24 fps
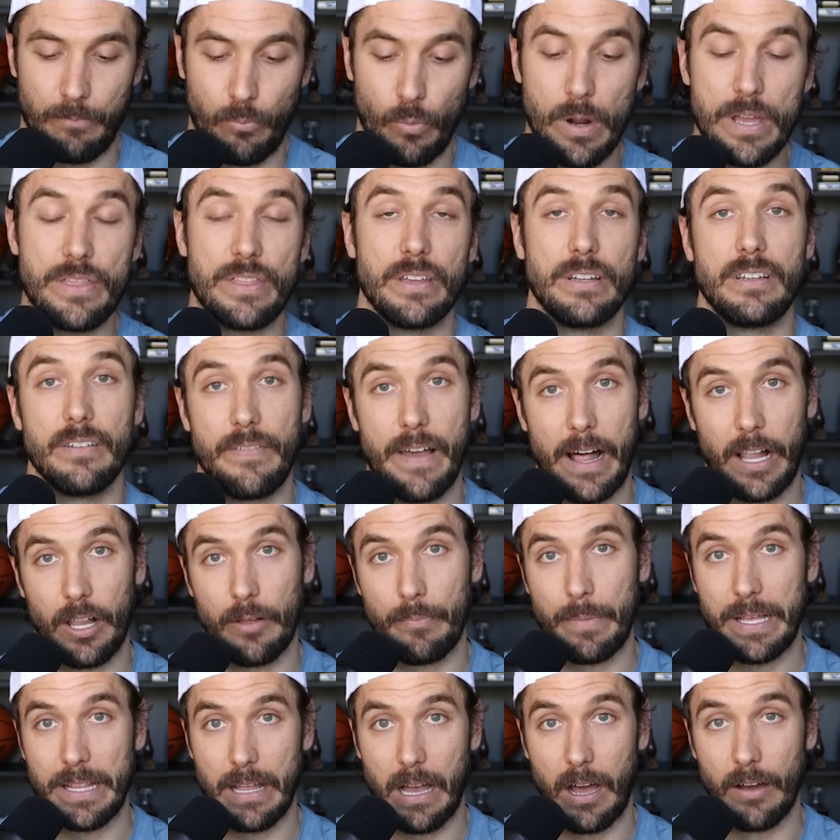with the
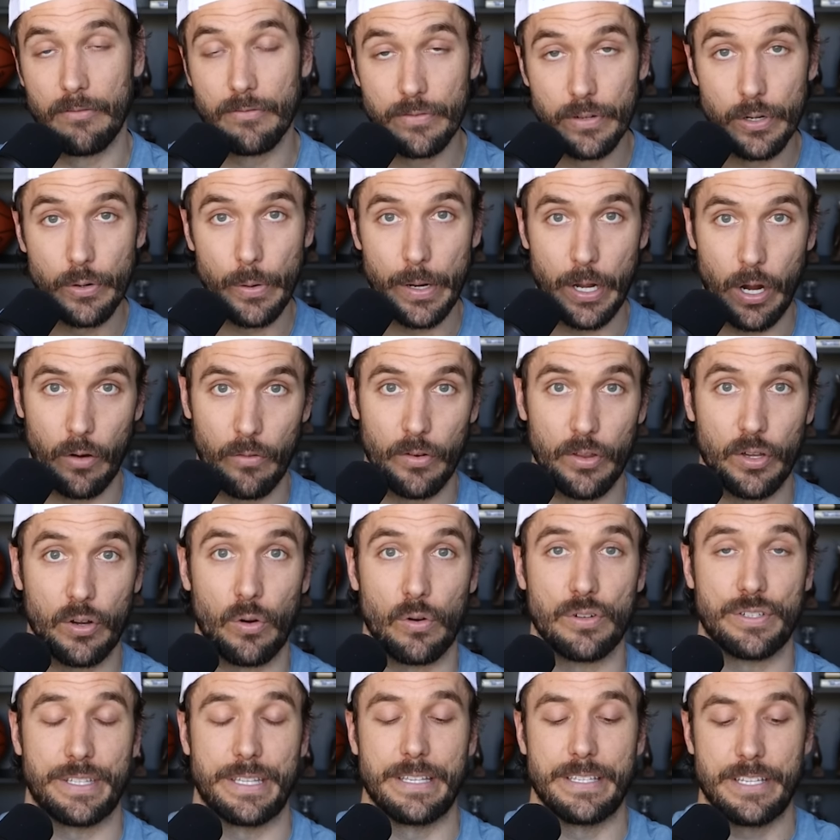development of Rui over the
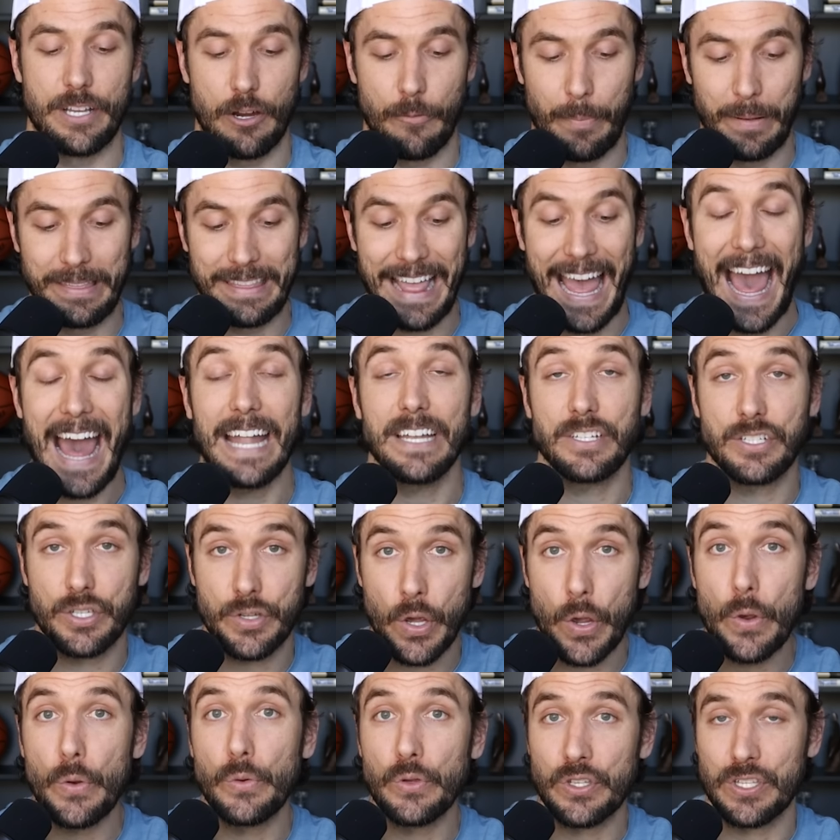course of this year, but that
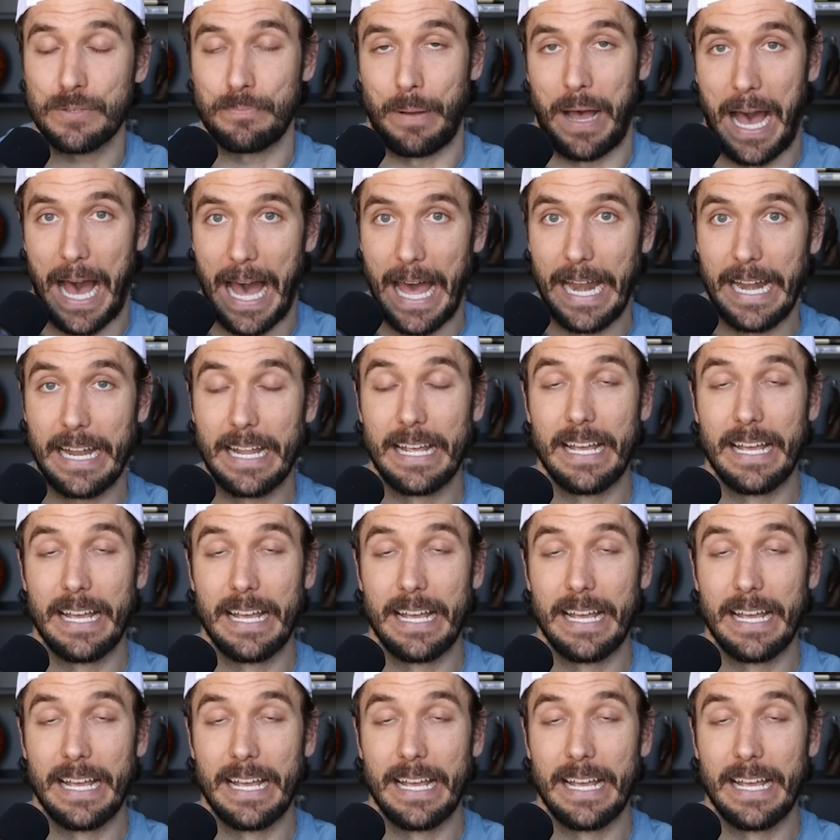two spot